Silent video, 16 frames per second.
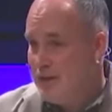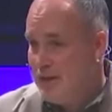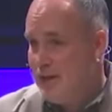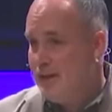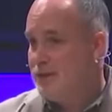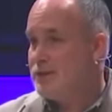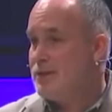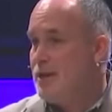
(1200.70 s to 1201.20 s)

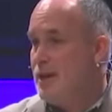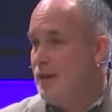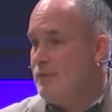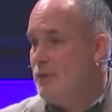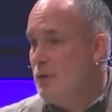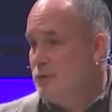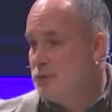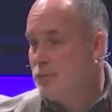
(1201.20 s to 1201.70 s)
needs
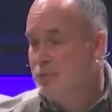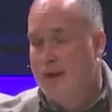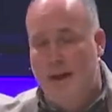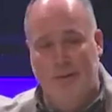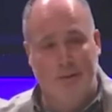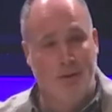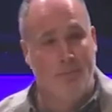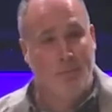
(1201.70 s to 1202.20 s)
of those
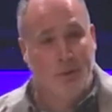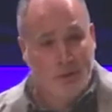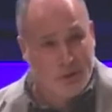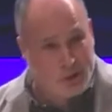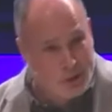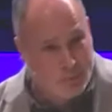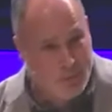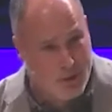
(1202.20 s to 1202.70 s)
around them, but
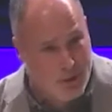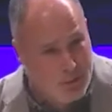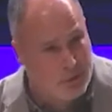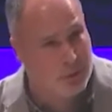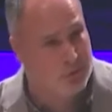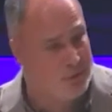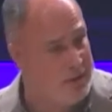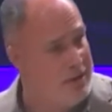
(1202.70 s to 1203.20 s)
the
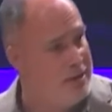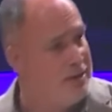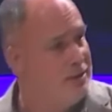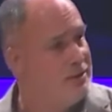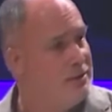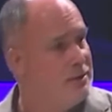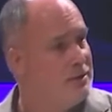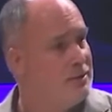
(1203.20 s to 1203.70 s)
spiritual needs.
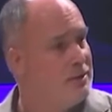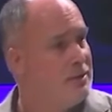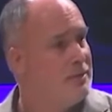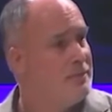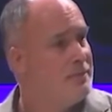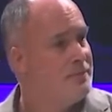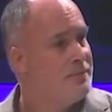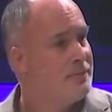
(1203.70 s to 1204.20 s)

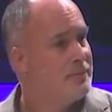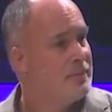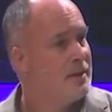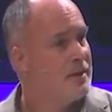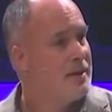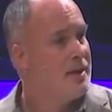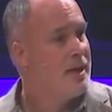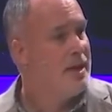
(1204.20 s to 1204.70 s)

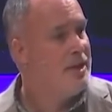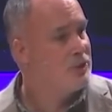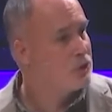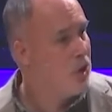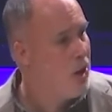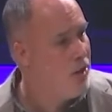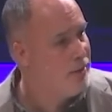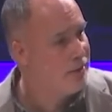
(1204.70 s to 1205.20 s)
He's
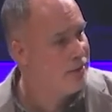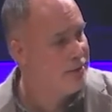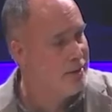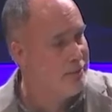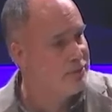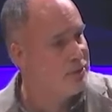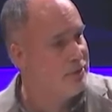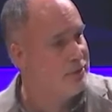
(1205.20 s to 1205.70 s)
calling
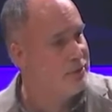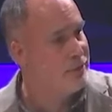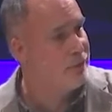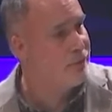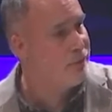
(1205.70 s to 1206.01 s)
them to